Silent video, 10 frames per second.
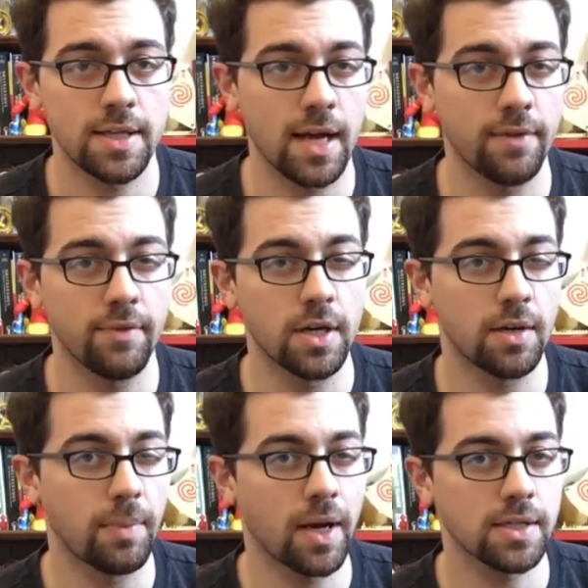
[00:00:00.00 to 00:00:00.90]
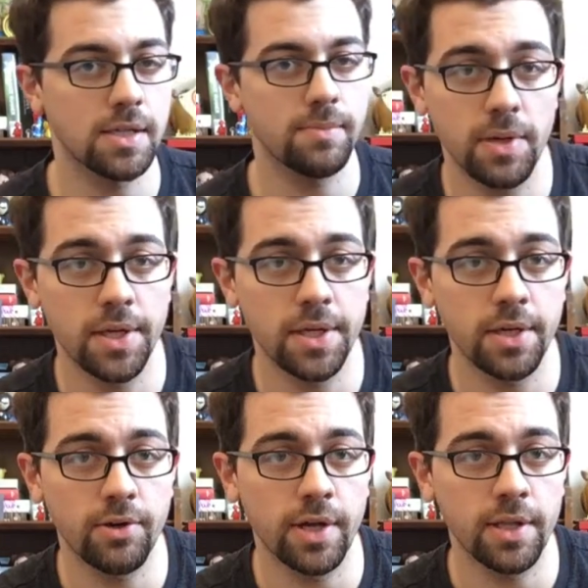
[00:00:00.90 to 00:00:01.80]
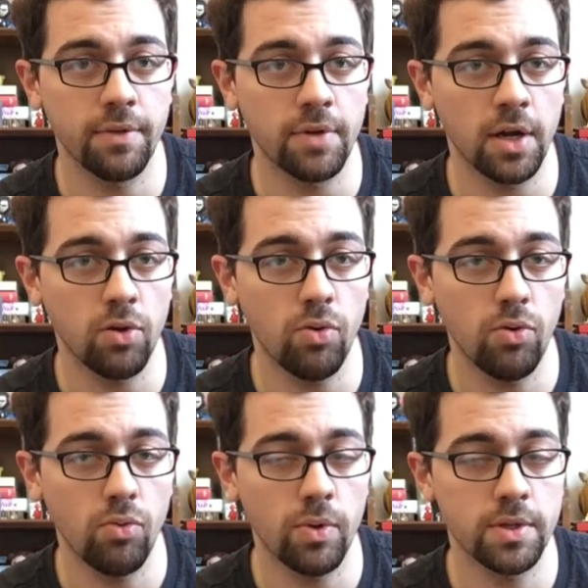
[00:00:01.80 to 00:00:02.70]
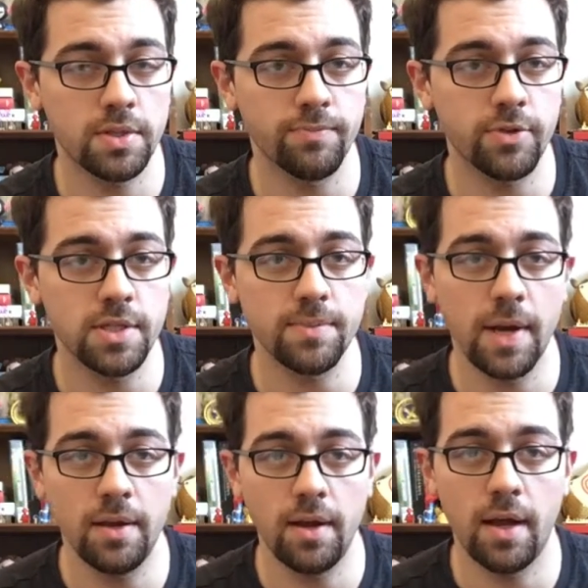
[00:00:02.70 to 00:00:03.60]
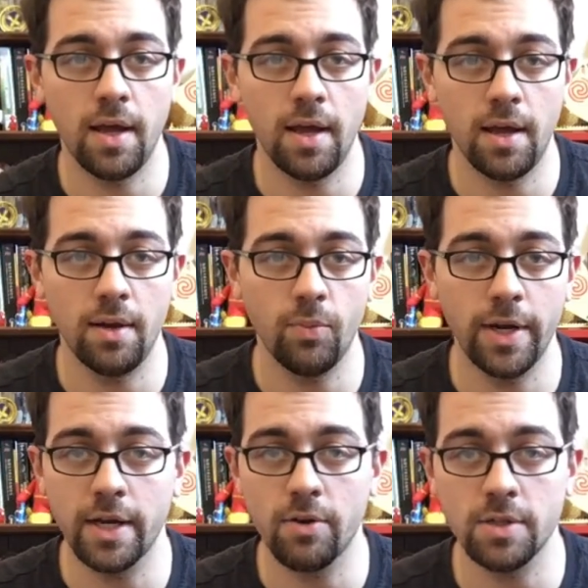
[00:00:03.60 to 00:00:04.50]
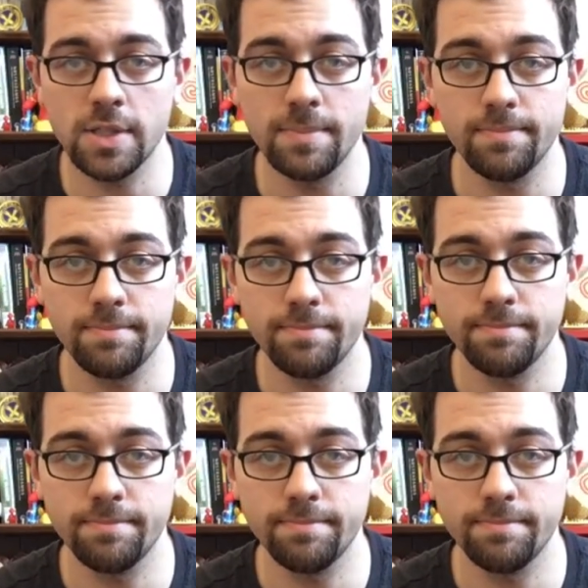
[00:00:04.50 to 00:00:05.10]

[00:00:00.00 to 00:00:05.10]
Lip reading: It's kind of an unboxing, playing Grand Theft Auto with some friends of mine, and we didn't go to sleep.